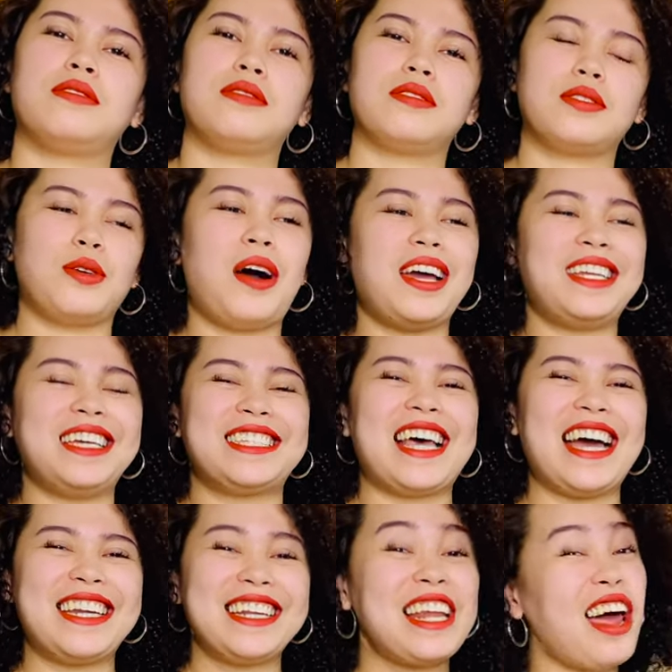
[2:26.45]
So I
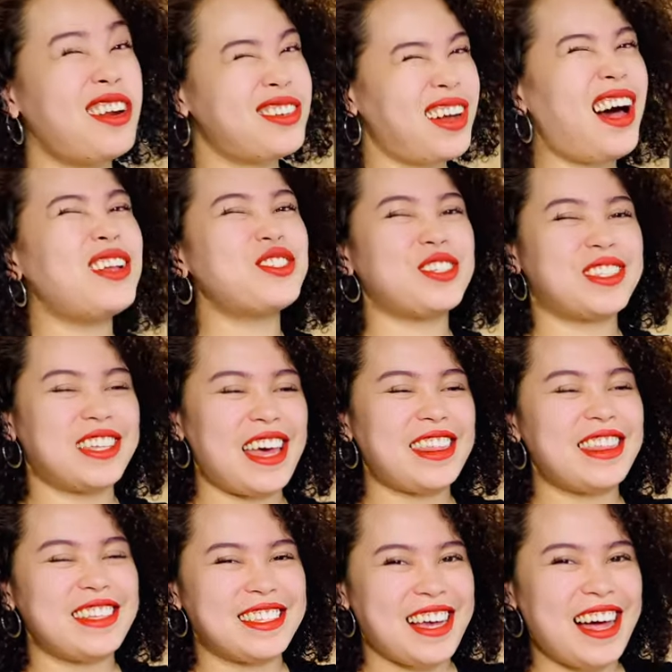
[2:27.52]
decided I'll just get
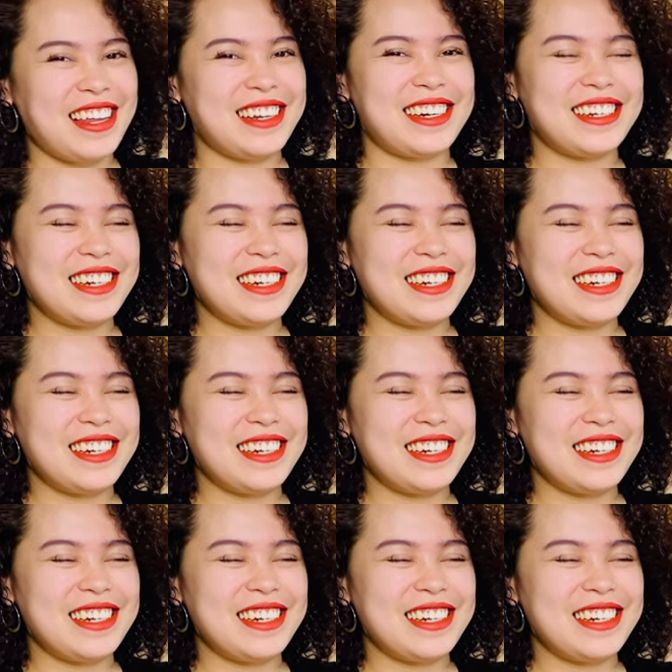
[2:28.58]
this color.